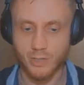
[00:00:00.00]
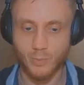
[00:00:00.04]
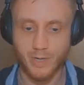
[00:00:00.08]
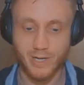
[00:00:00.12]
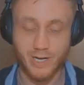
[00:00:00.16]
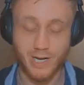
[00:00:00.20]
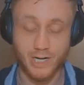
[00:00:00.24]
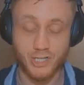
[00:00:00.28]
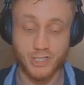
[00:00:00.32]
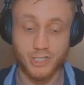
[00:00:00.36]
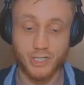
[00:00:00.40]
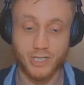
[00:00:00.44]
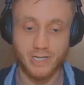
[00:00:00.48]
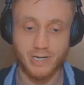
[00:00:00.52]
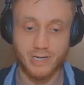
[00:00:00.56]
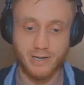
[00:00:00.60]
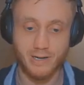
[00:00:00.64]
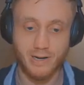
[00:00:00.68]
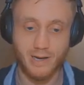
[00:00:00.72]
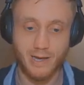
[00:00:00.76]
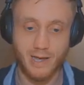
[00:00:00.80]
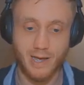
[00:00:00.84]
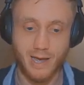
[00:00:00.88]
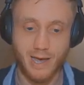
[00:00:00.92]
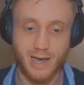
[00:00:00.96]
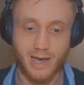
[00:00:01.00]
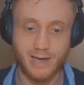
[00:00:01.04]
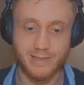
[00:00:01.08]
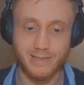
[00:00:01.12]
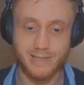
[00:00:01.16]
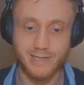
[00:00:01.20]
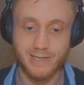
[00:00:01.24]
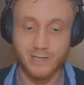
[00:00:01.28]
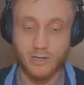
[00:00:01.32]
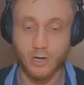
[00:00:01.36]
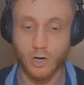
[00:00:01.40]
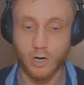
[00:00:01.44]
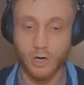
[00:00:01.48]
we can actually add
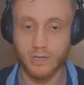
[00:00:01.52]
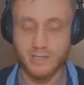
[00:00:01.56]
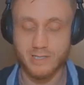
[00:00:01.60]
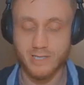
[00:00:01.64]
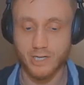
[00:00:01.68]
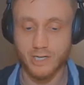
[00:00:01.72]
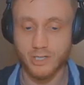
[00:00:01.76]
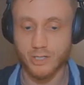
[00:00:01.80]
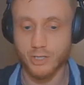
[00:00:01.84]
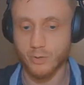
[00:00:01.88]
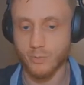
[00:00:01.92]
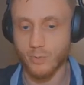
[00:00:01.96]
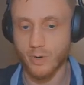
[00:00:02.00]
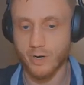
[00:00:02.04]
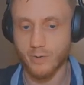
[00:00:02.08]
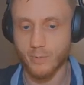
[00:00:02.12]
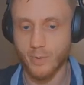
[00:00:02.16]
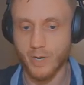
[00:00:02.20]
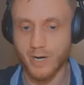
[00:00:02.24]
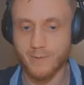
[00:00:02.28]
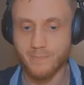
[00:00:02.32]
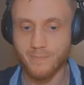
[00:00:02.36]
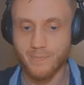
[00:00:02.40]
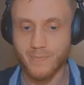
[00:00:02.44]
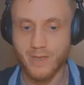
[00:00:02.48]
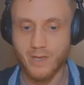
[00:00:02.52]
the call extension right away.